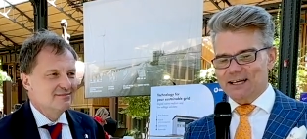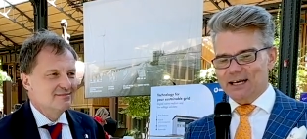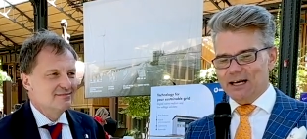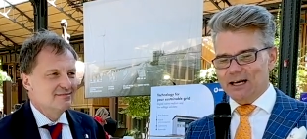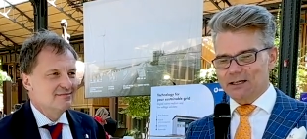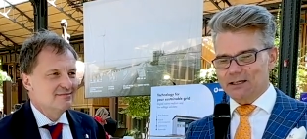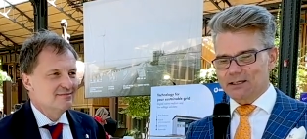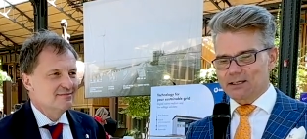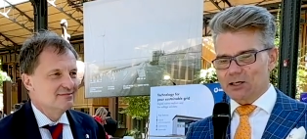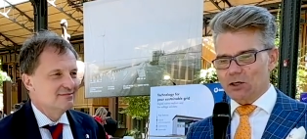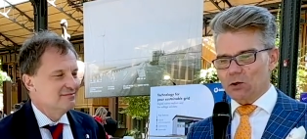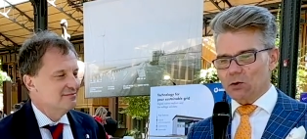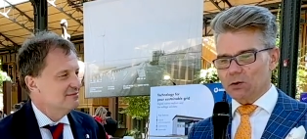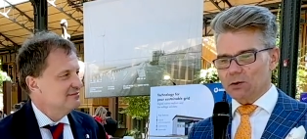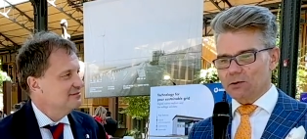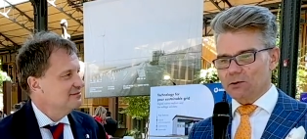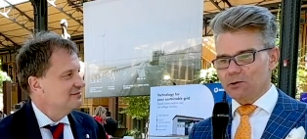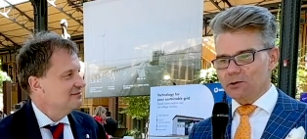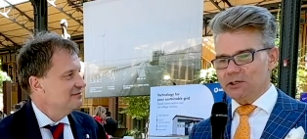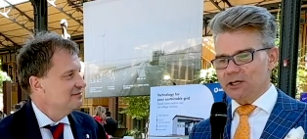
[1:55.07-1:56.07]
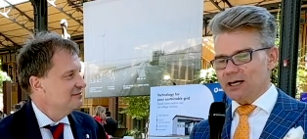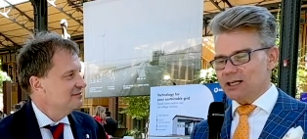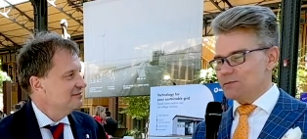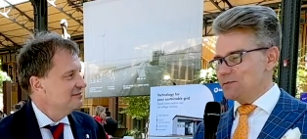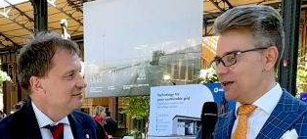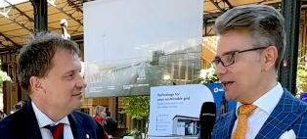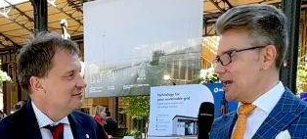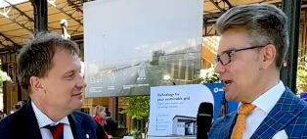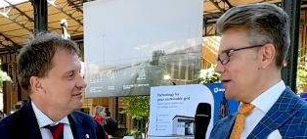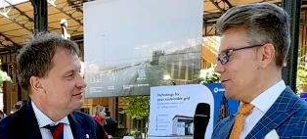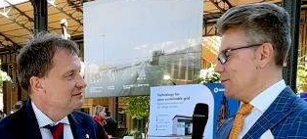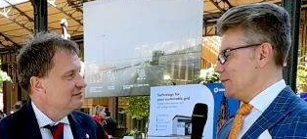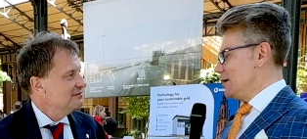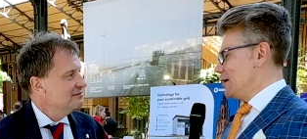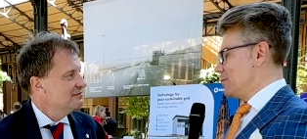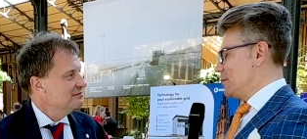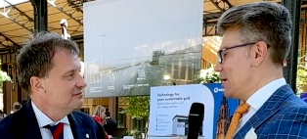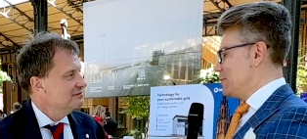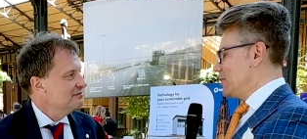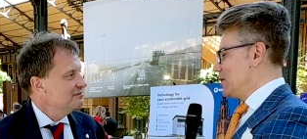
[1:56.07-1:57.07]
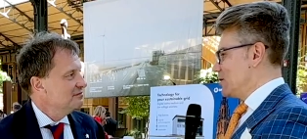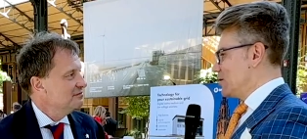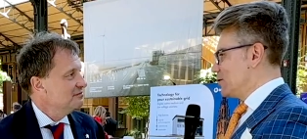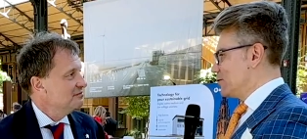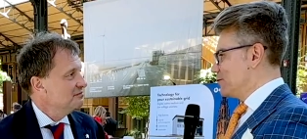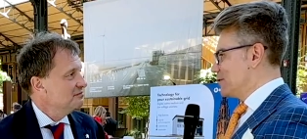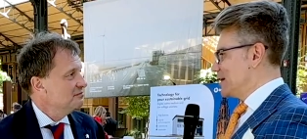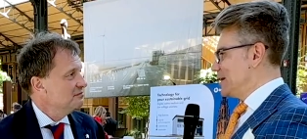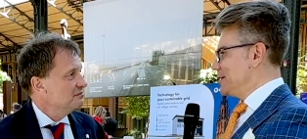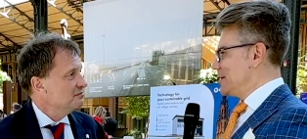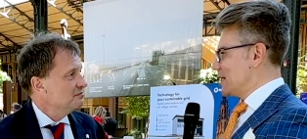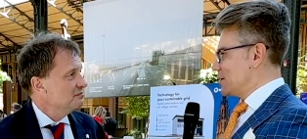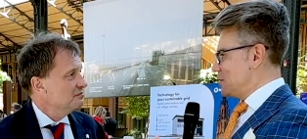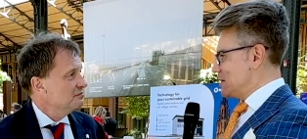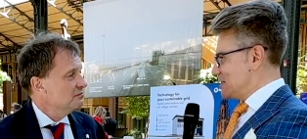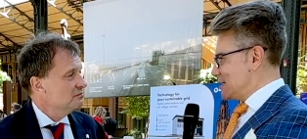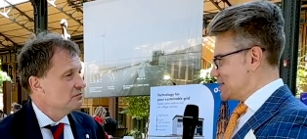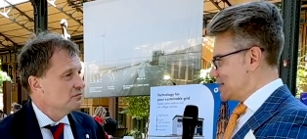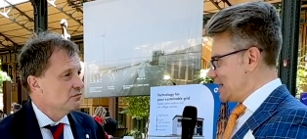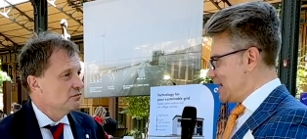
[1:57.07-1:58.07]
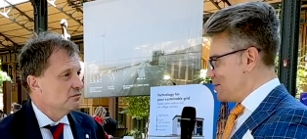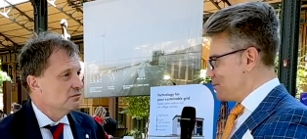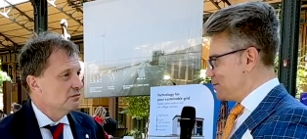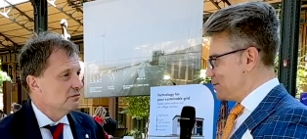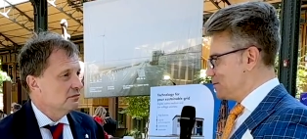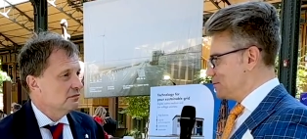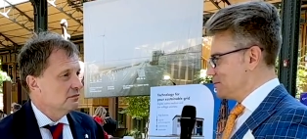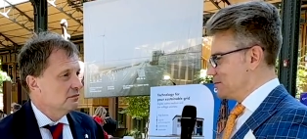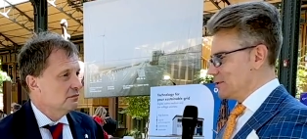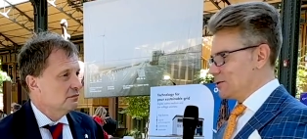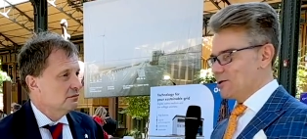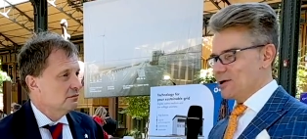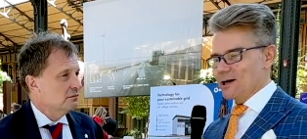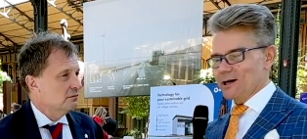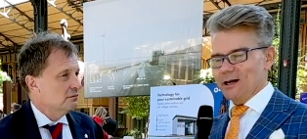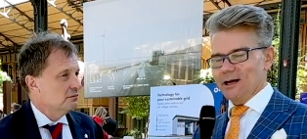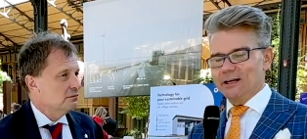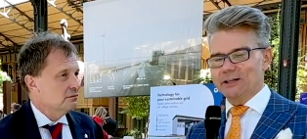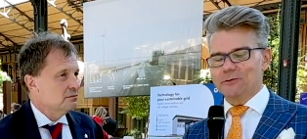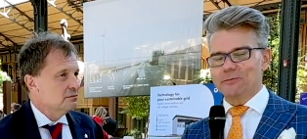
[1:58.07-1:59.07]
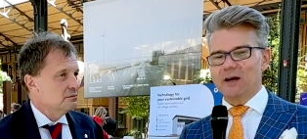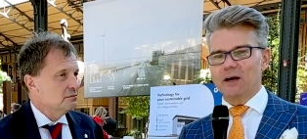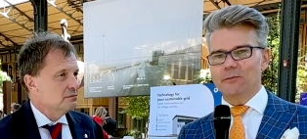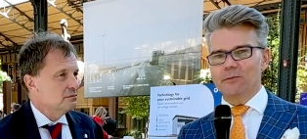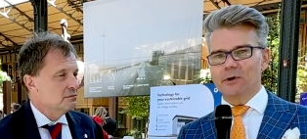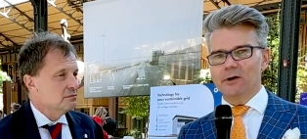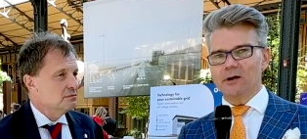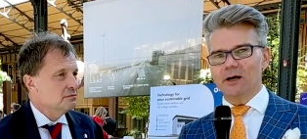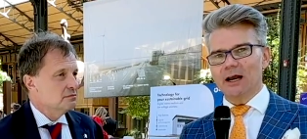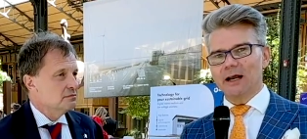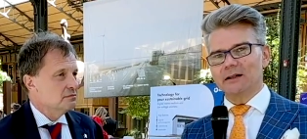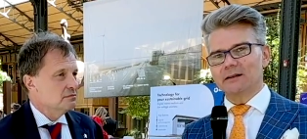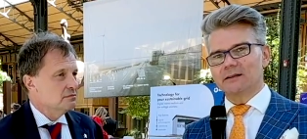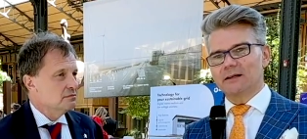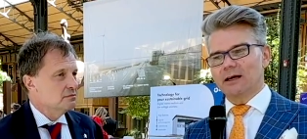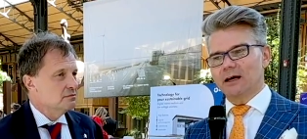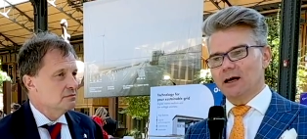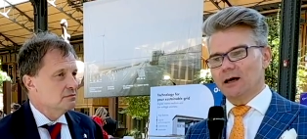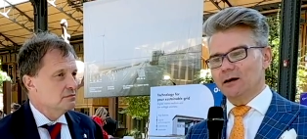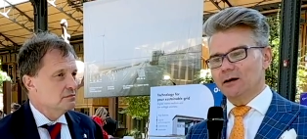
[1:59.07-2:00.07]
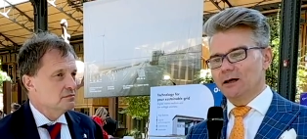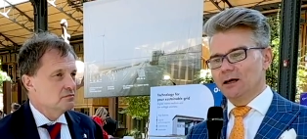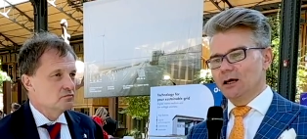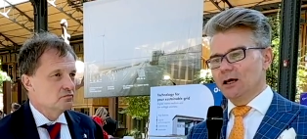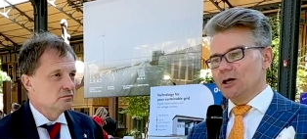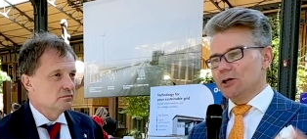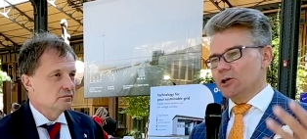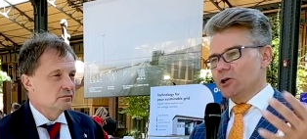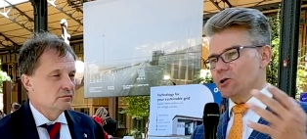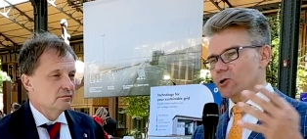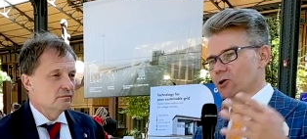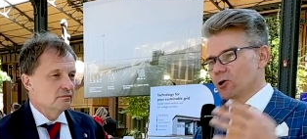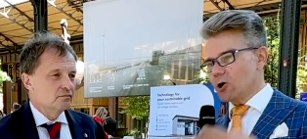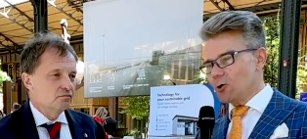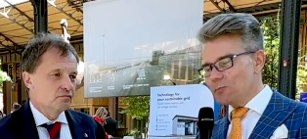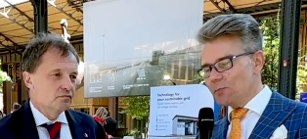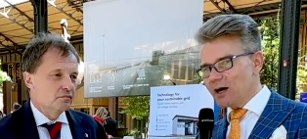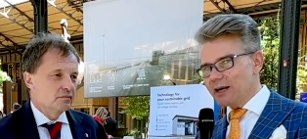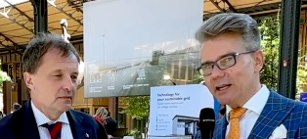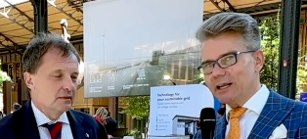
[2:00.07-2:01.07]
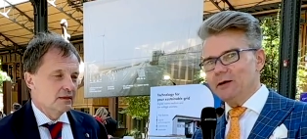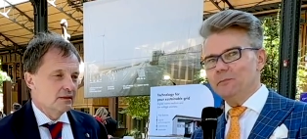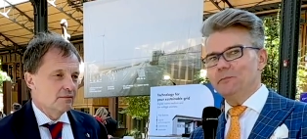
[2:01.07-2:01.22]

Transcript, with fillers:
Speaker 1: uh, so you just became a member of CleanTech Business Club. You are elite member, and uh, your company